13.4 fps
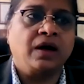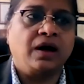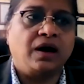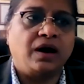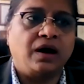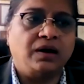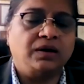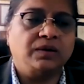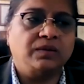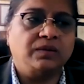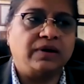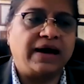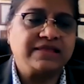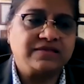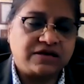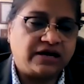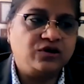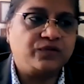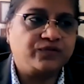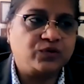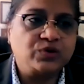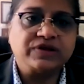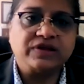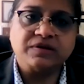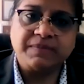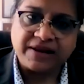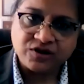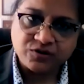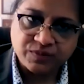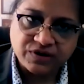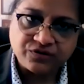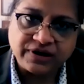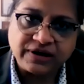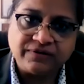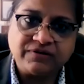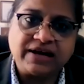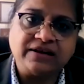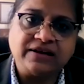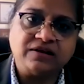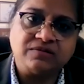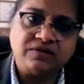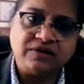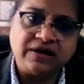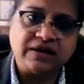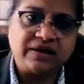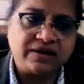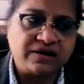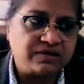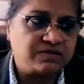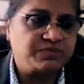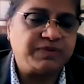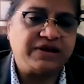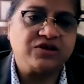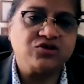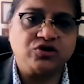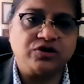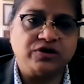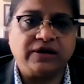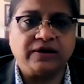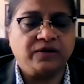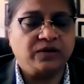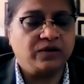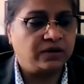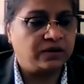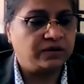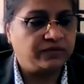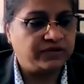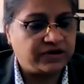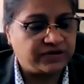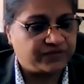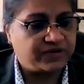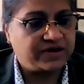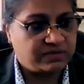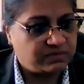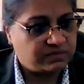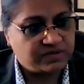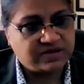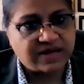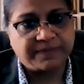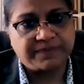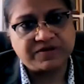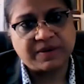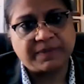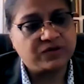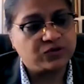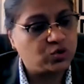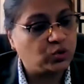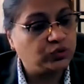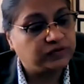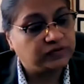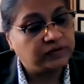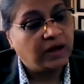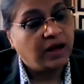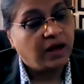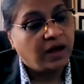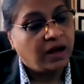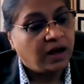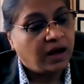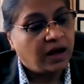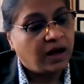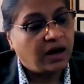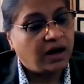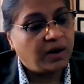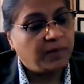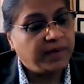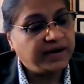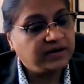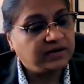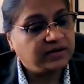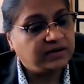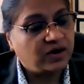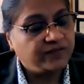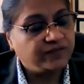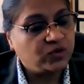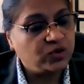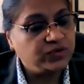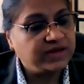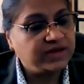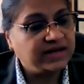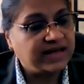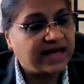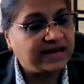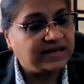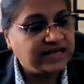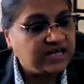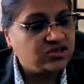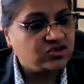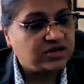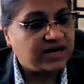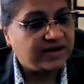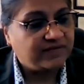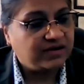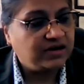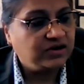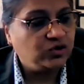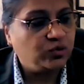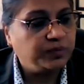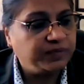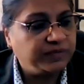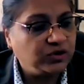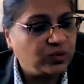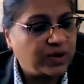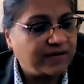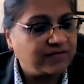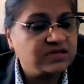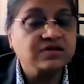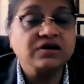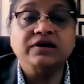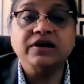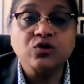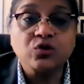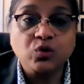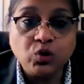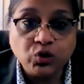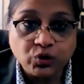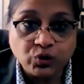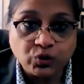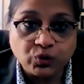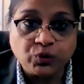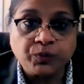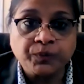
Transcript: uh, I started, of course, as a management trainee with I T C, and then it's been a journey uh, with yeah. different yeah. stepping stones. Uh, but uh, of course, at, at each level, you, you have a certain role to do.